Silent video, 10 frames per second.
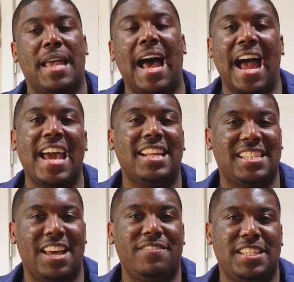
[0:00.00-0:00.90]
I had a
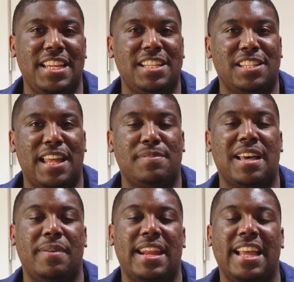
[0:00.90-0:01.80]
17-inch
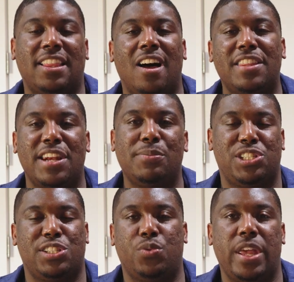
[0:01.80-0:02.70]
laptop and I thought that it was
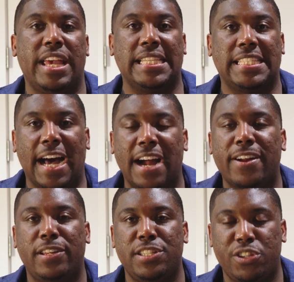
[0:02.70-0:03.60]
just
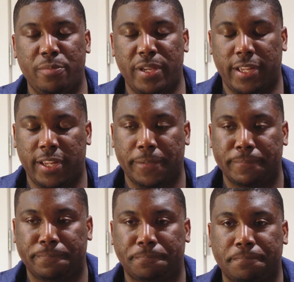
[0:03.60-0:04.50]
entirely too big.
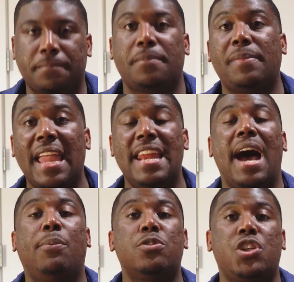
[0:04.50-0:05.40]
And
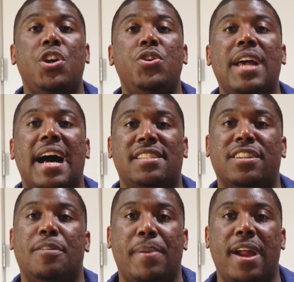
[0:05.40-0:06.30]
I will show you guys a
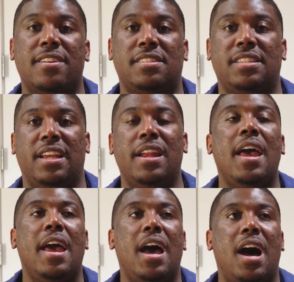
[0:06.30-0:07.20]
comparison
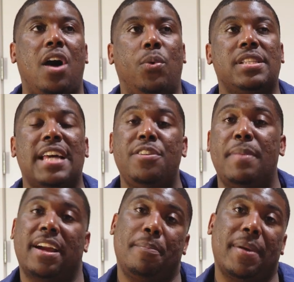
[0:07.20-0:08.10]
once I do
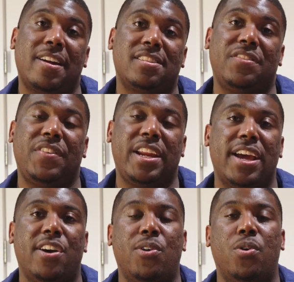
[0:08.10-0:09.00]
my comparison
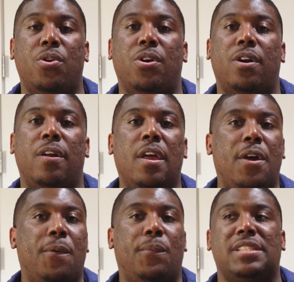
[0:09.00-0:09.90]
video or
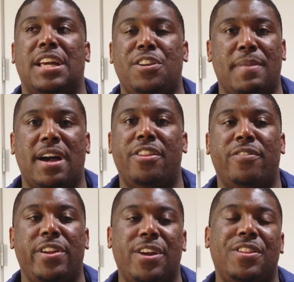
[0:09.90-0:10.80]
once I do my other
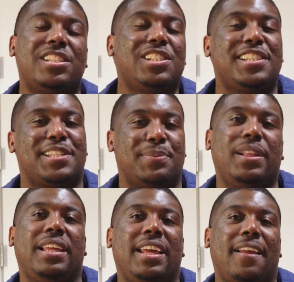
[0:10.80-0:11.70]
video. This is just
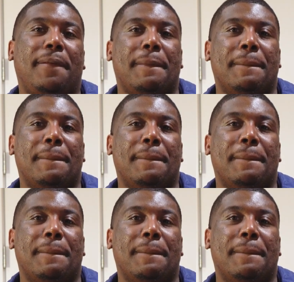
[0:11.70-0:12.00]
really